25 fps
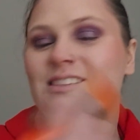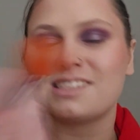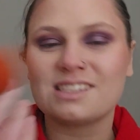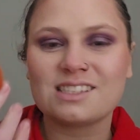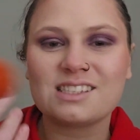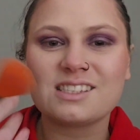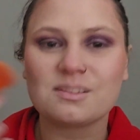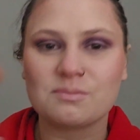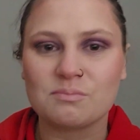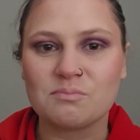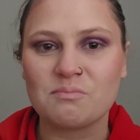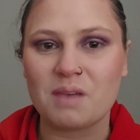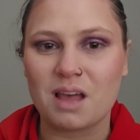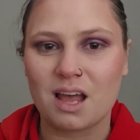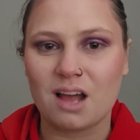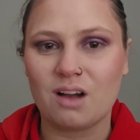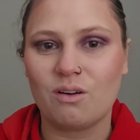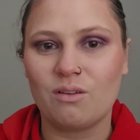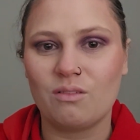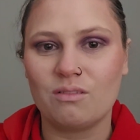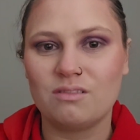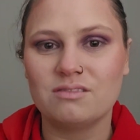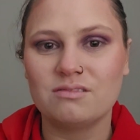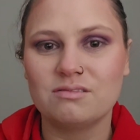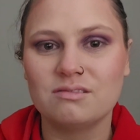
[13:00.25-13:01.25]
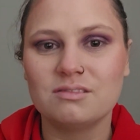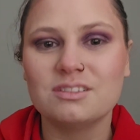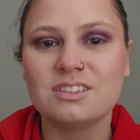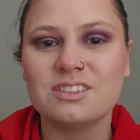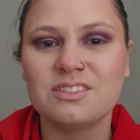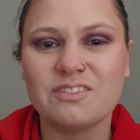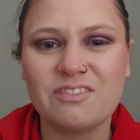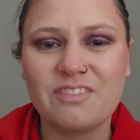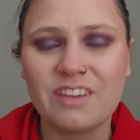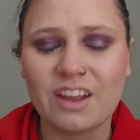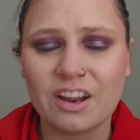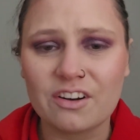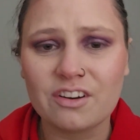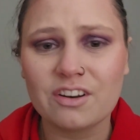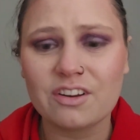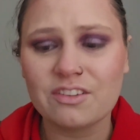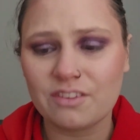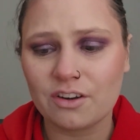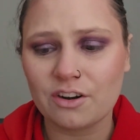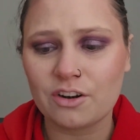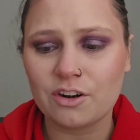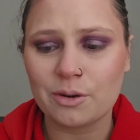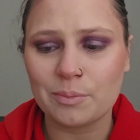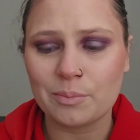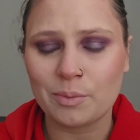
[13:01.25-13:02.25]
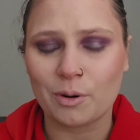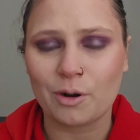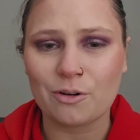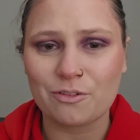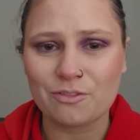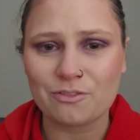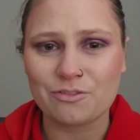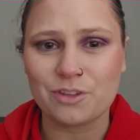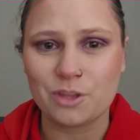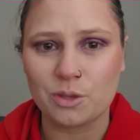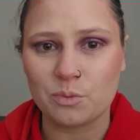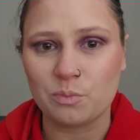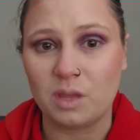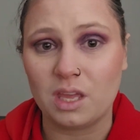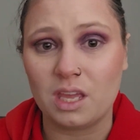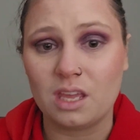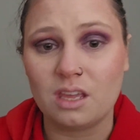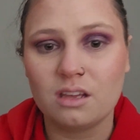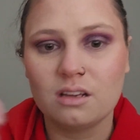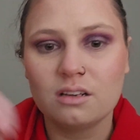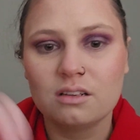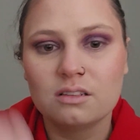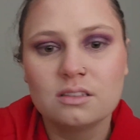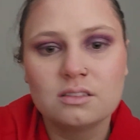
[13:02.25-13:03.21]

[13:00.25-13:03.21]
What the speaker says: smell. Very, very perfumey.